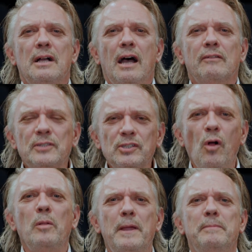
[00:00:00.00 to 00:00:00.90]
And if there's
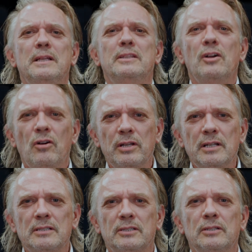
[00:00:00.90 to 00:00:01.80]
old people in the
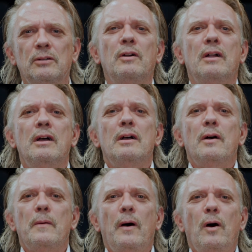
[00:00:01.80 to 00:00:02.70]
audience who are
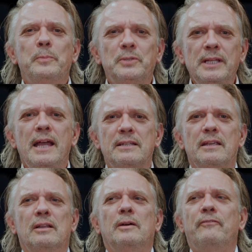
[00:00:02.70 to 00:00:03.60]
upset
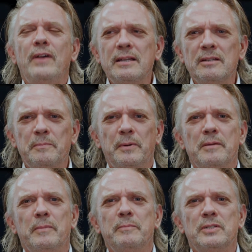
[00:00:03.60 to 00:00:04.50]
and offended
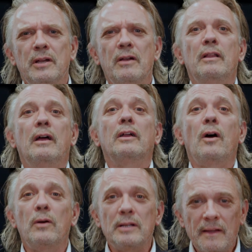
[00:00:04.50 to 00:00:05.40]
by my material, I
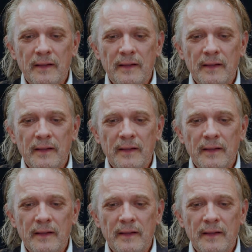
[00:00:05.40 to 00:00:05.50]
go,